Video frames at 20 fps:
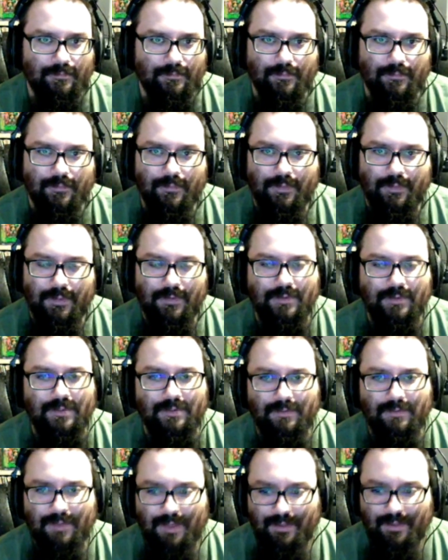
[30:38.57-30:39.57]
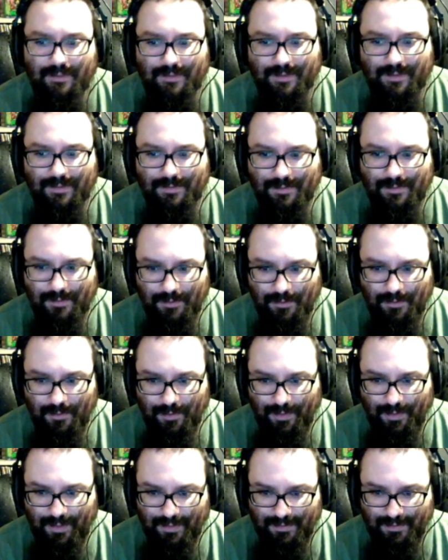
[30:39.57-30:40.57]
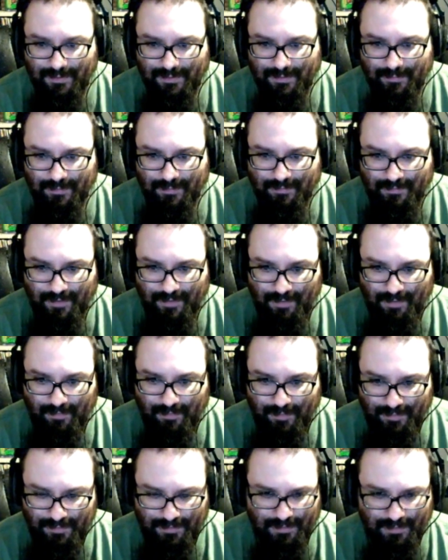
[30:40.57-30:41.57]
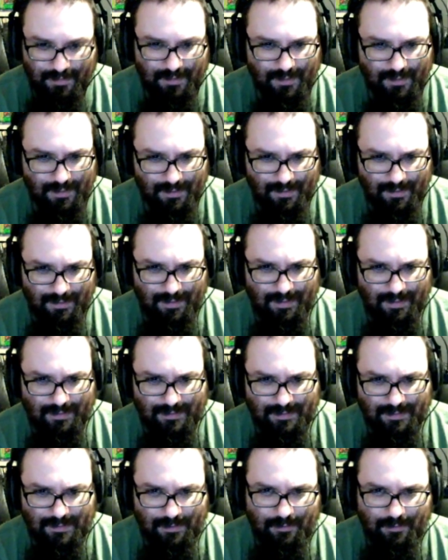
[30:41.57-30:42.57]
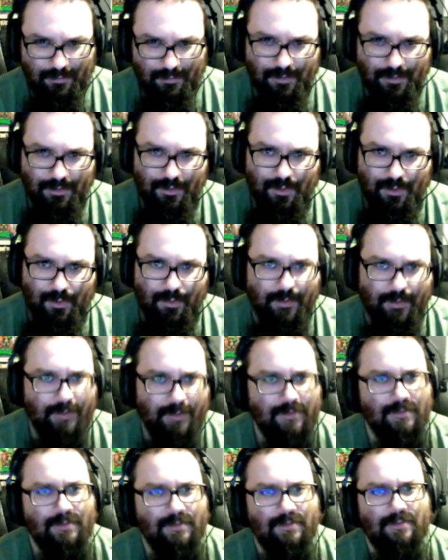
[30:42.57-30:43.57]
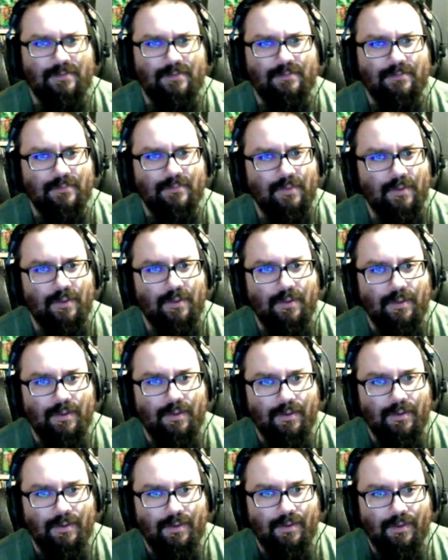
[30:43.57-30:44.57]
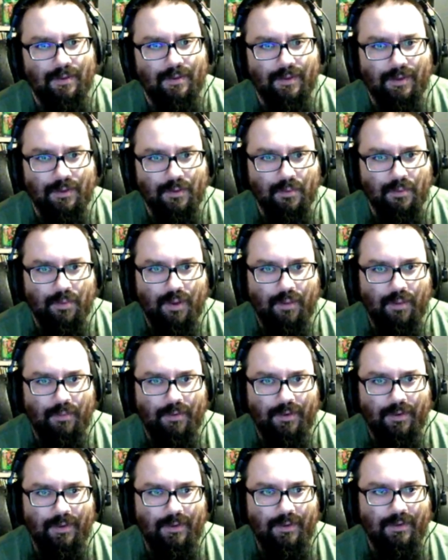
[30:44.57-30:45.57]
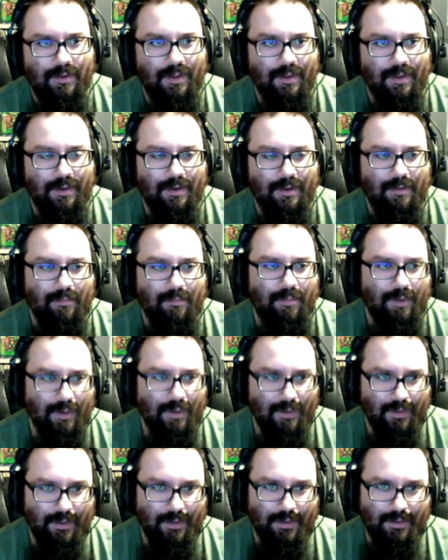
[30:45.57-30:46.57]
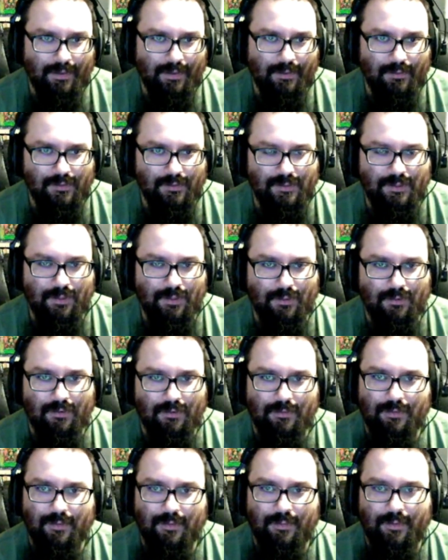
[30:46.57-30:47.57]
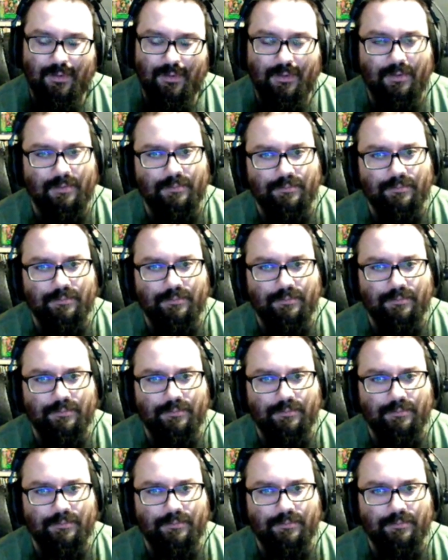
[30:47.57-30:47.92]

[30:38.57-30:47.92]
There was even that thing too, where like someone found a bunch of like silver coins, like on their property, and it ended up being like it was stolen from.